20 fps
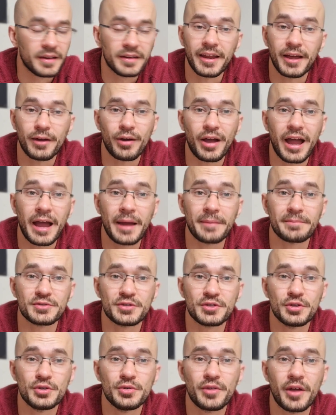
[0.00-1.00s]
Now, app
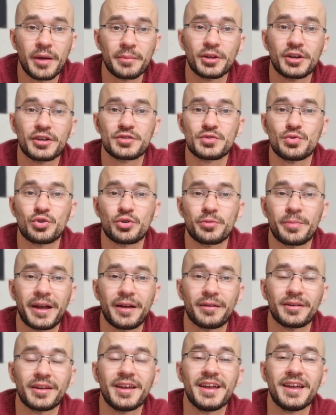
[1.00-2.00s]
two that I'm going to talk
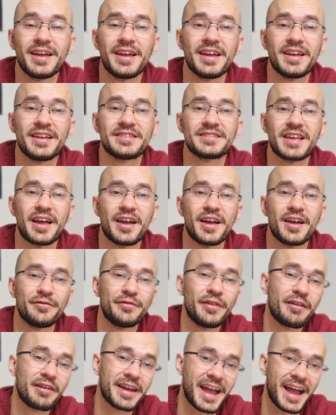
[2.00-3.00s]
about is a
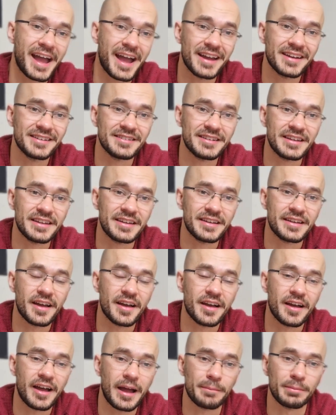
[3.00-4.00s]
very handy
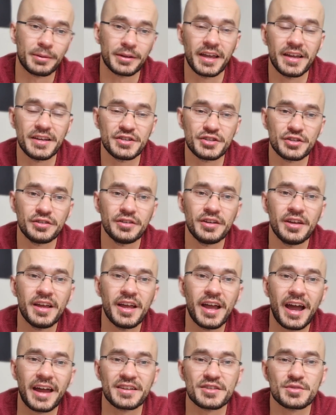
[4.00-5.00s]
application,
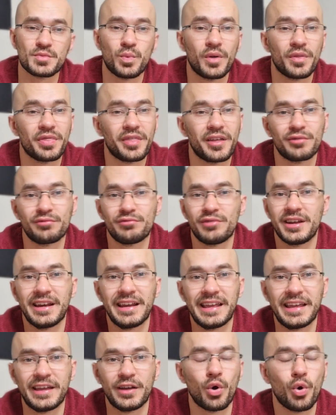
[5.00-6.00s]
and it's one that
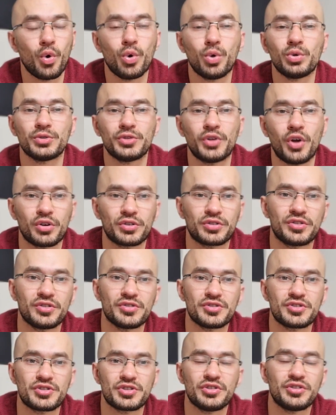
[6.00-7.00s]
really all
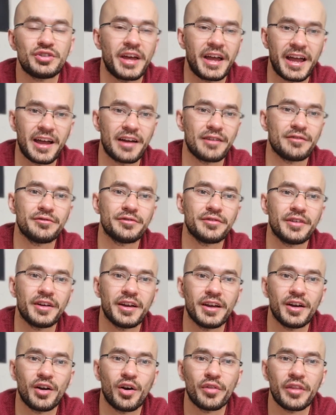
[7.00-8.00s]
doctors should have
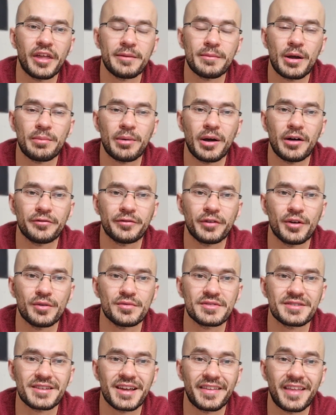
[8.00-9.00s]
on their mobile
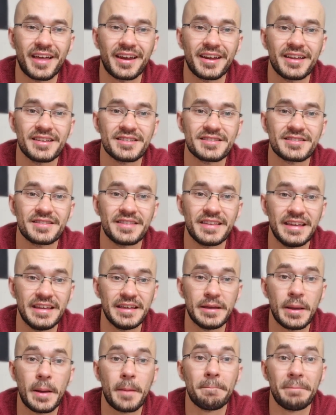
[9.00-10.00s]
phones, and that is
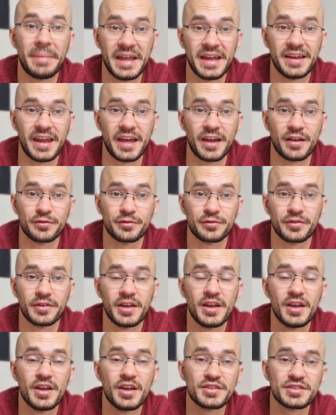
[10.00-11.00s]
the BNF.
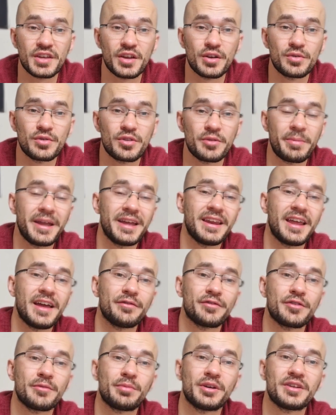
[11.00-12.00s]
So the
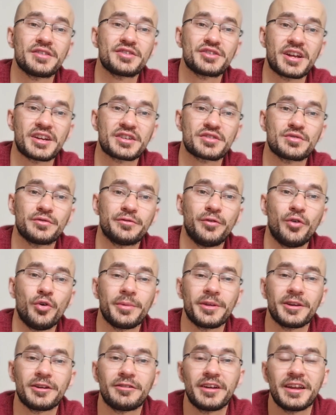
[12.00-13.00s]
BNF, the British National
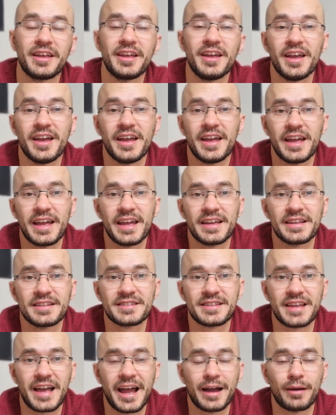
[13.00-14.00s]
Formulary,
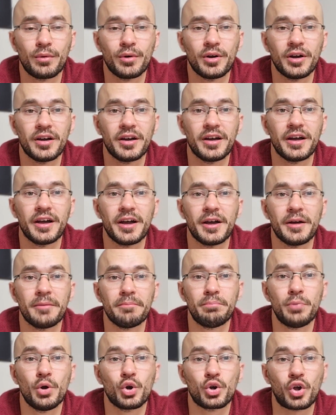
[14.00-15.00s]
is our
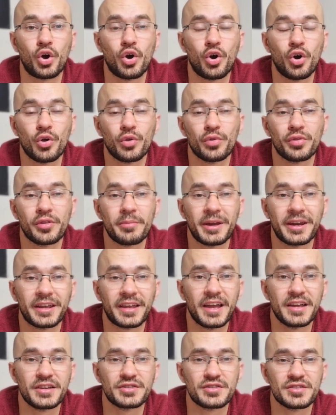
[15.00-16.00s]
book on the
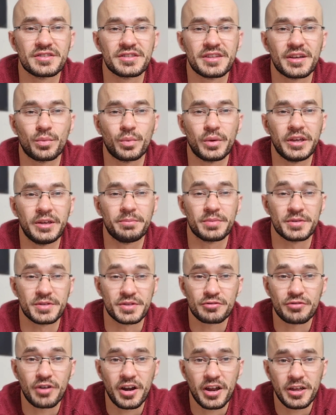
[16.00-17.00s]
medications that we
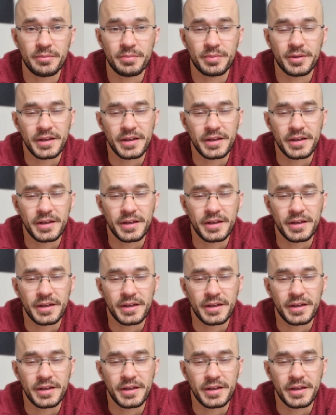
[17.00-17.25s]
prescribe.